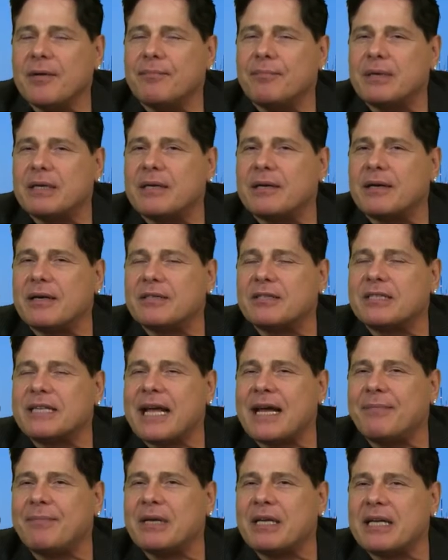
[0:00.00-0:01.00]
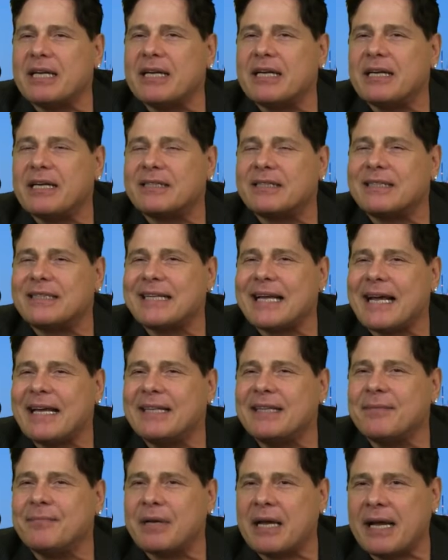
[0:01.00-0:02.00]
But Stan Mikita,
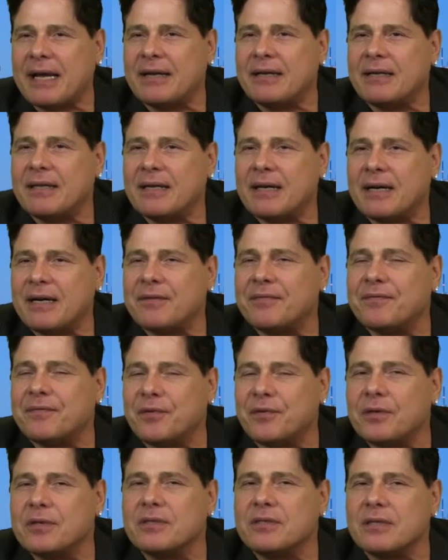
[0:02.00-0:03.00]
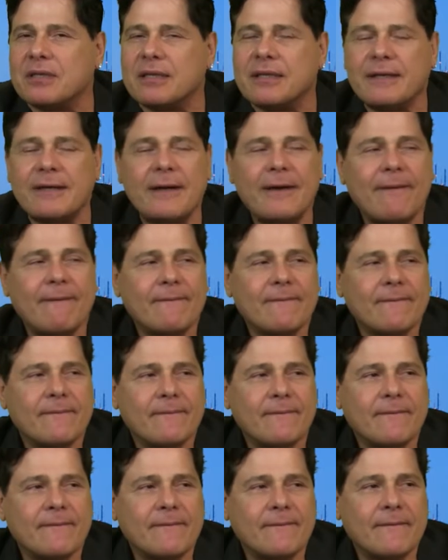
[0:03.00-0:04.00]
Stan the man, unfortunately,
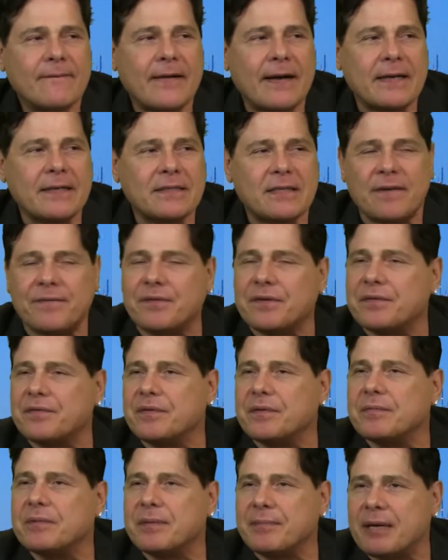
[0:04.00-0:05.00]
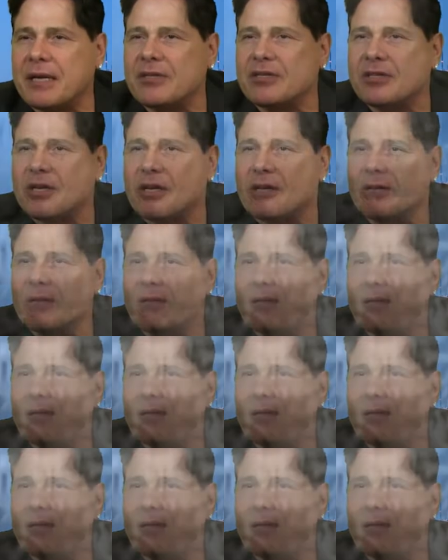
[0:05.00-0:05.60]
uh, suffered from dementia,